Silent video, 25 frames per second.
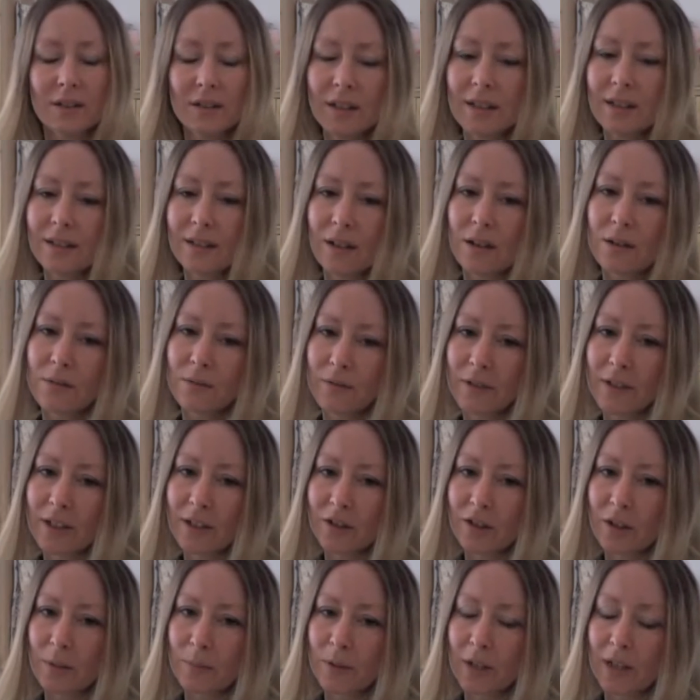These aren't
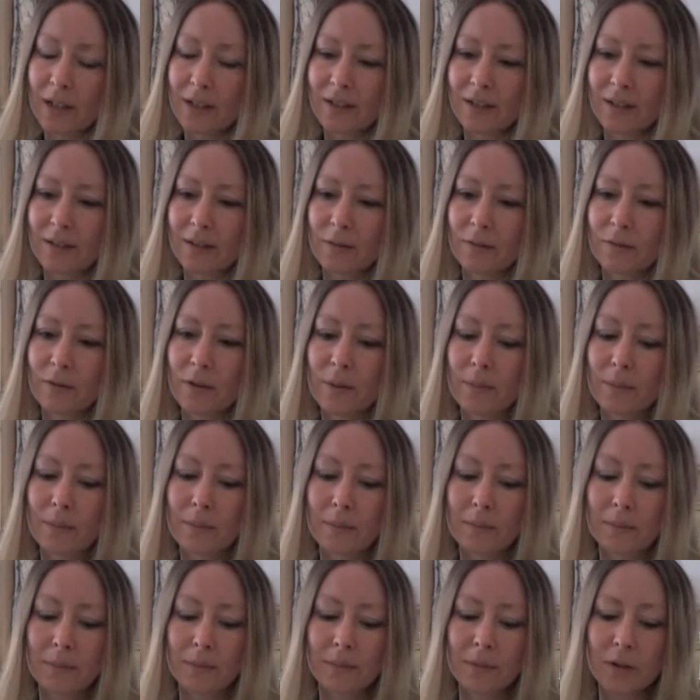finished objects
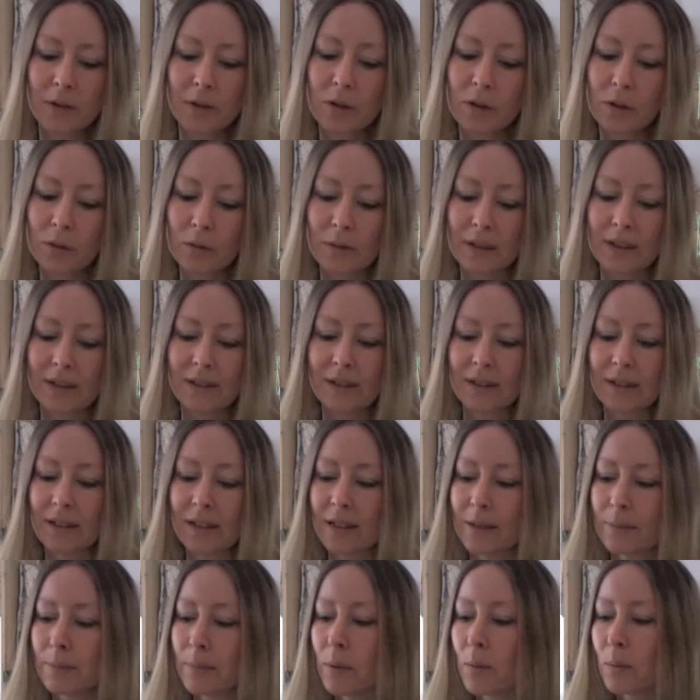from too
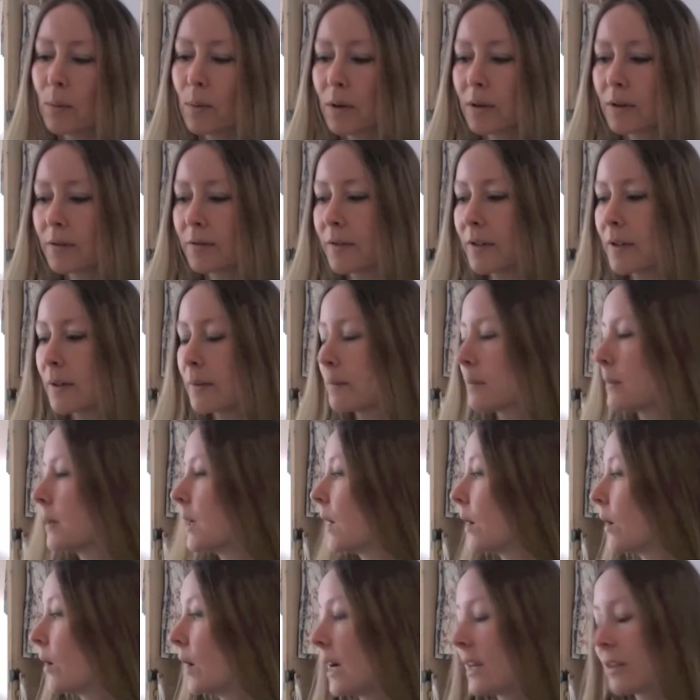recently, but one of them,
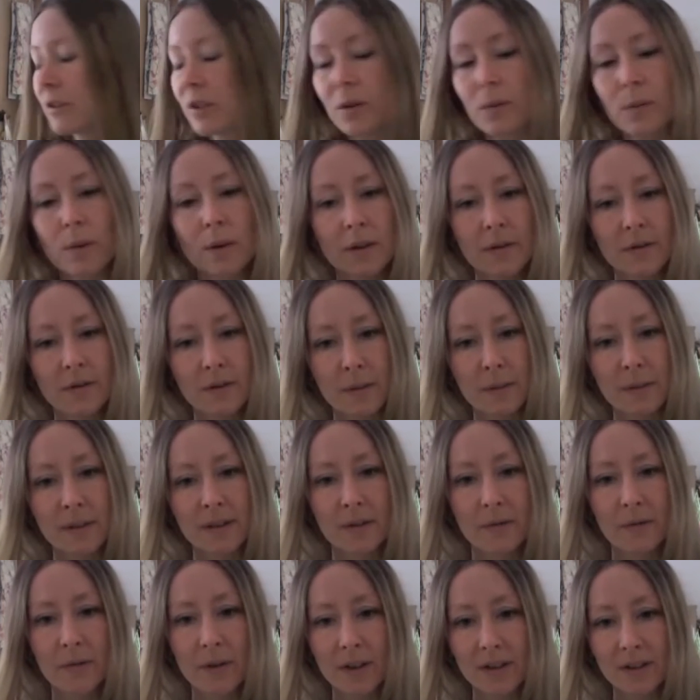actually one of them is the
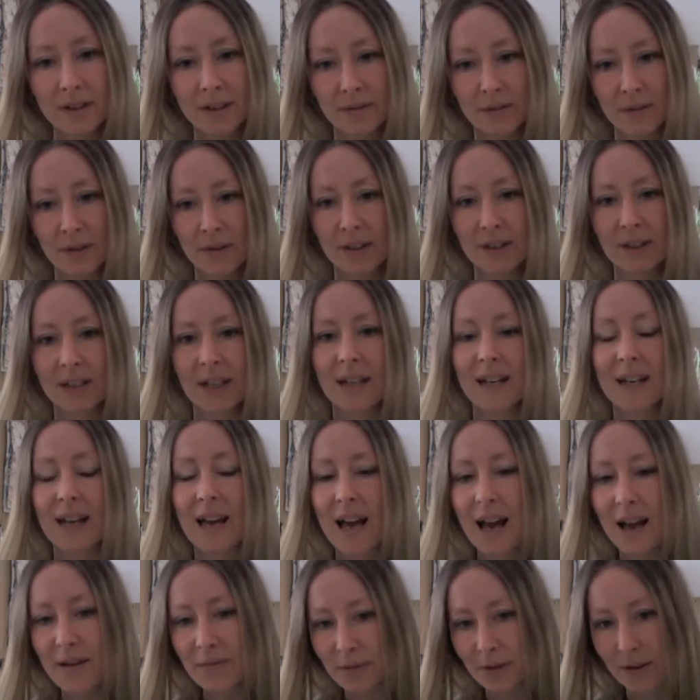first ever thing that I
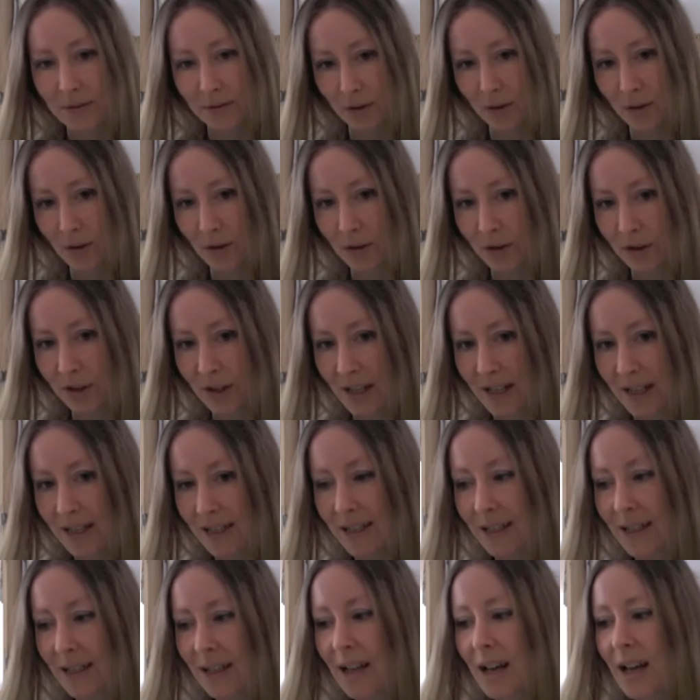ever
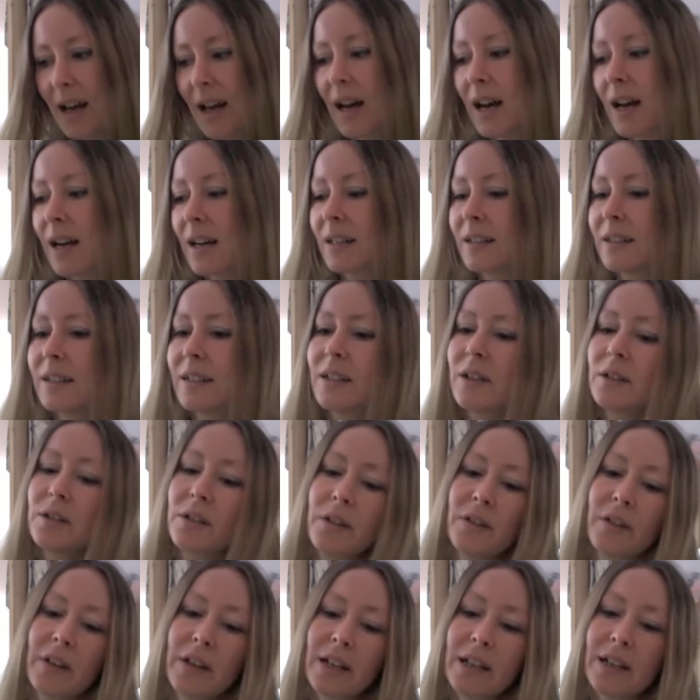crocheted, and the other
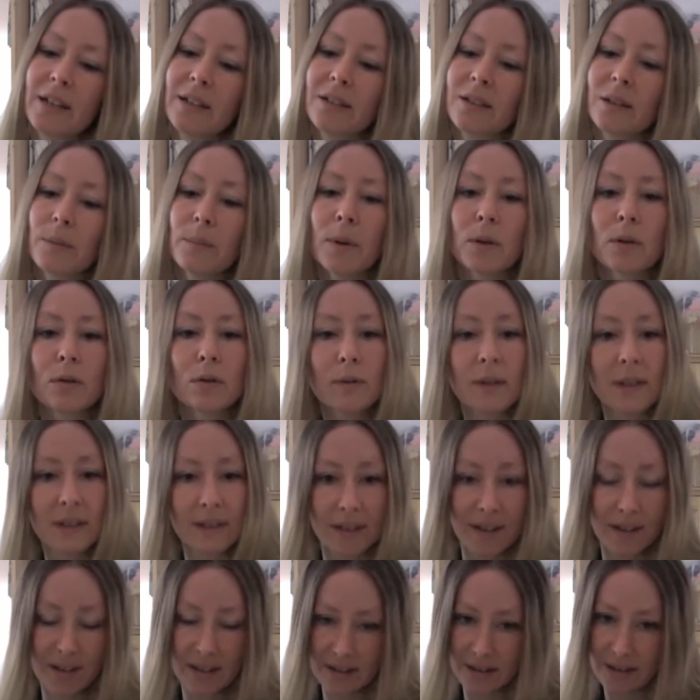thing is the most
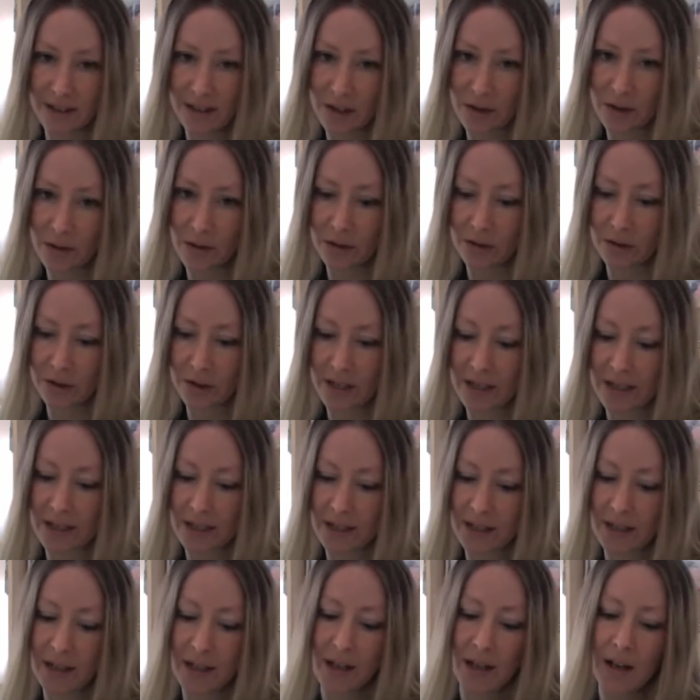recent thing that I crocheted.
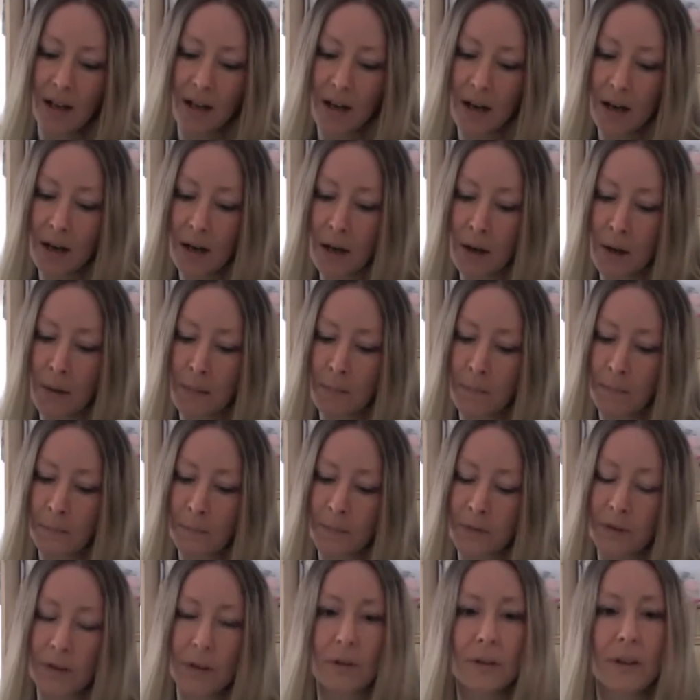
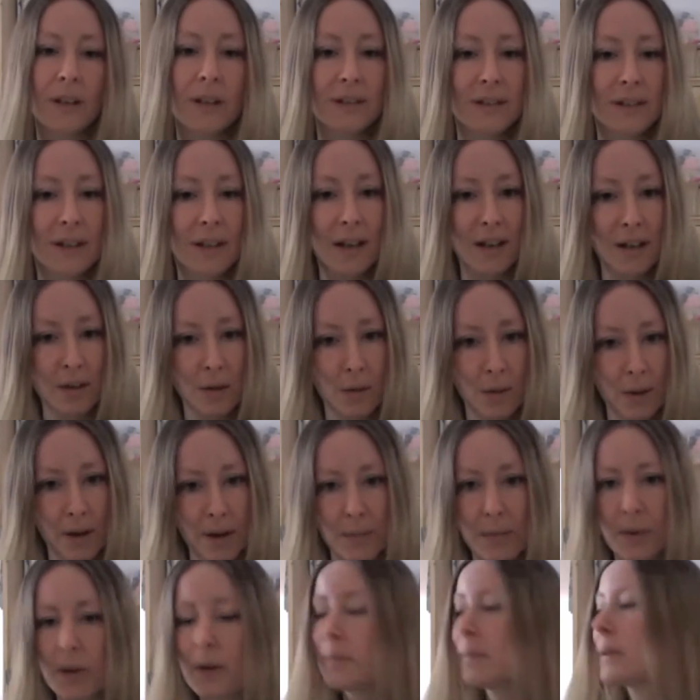So that's quite
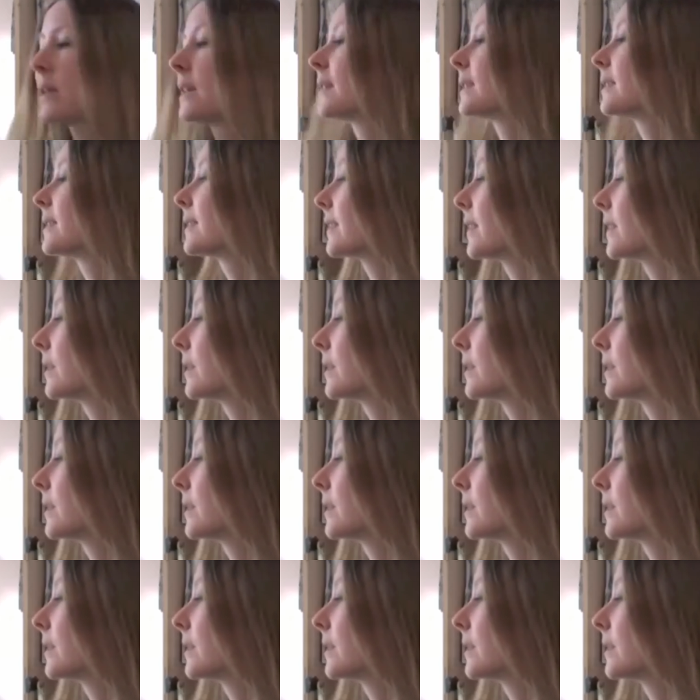appropriate. So